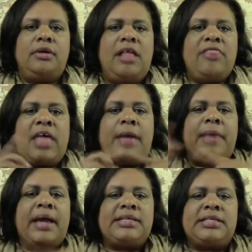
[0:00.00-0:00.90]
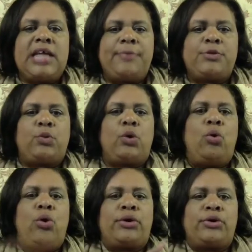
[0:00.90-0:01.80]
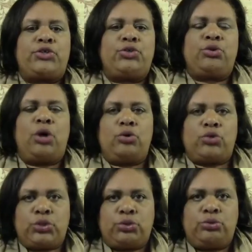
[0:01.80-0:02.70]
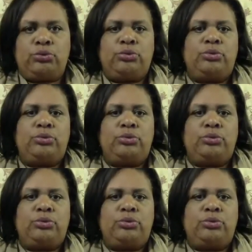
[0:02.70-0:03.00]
that my steps were ordered to go to